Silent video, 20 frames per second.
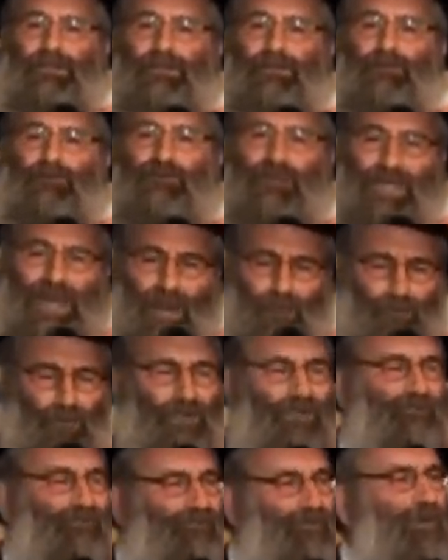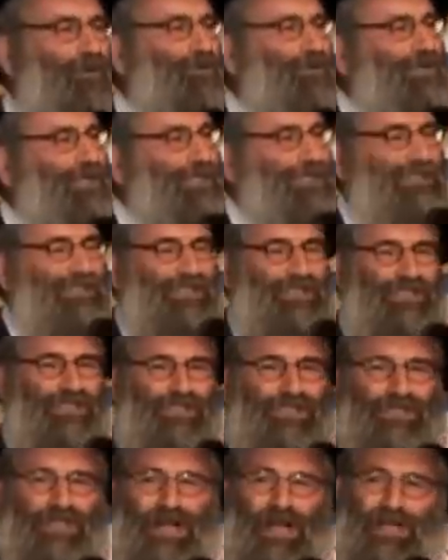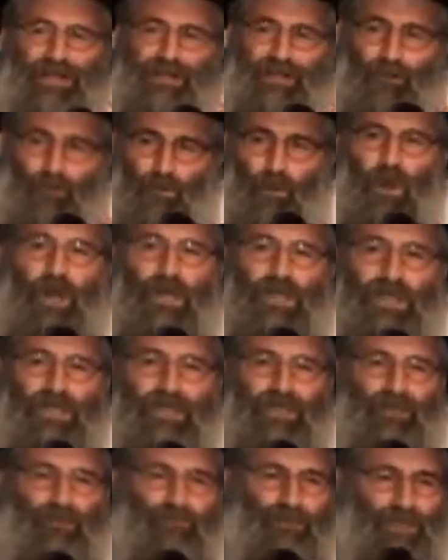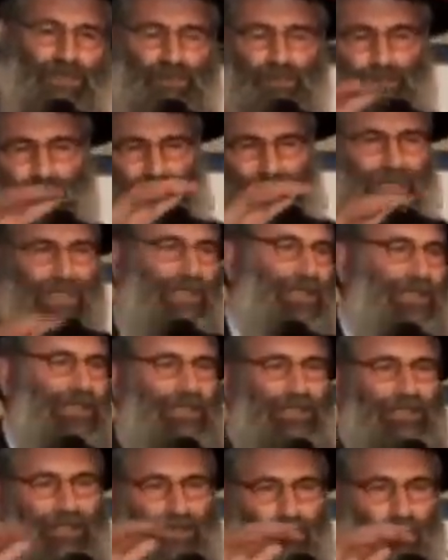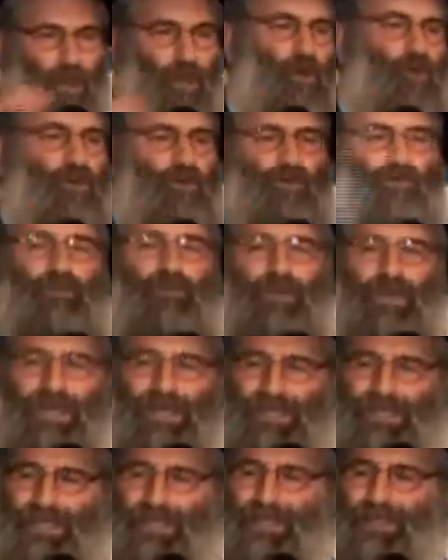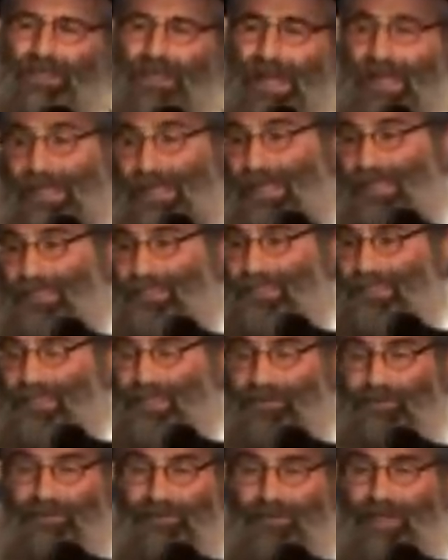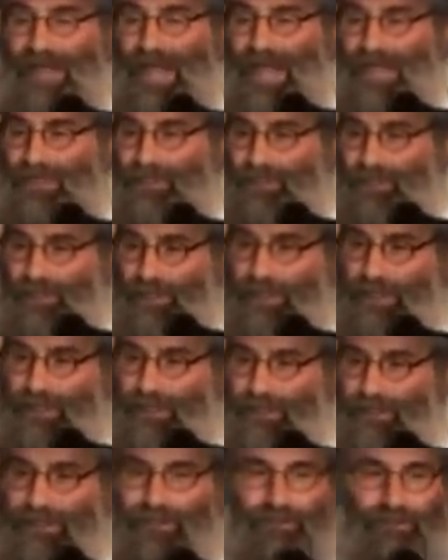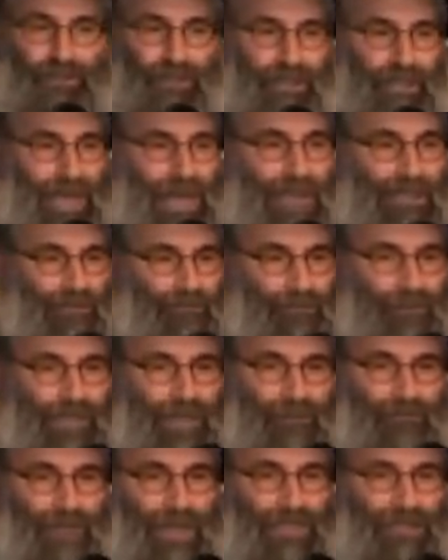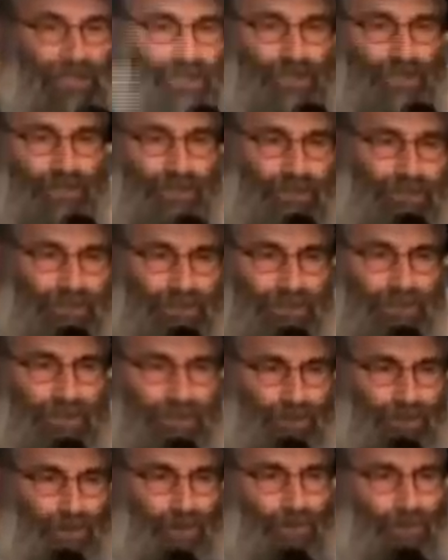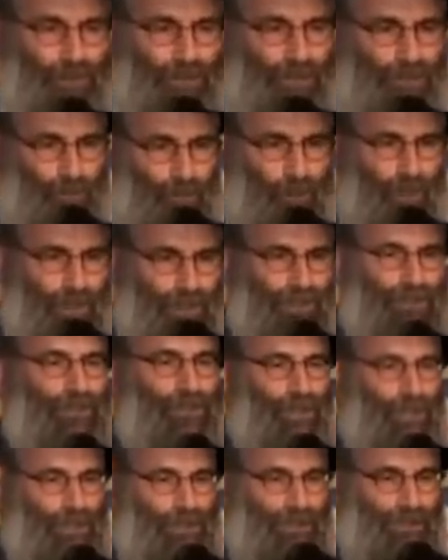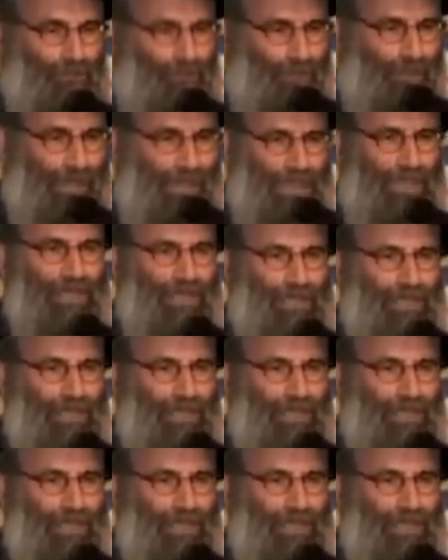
But I will focus on the one between whom, I guess either they had a goyel or a lottery, I'm not sure to who is the one to pick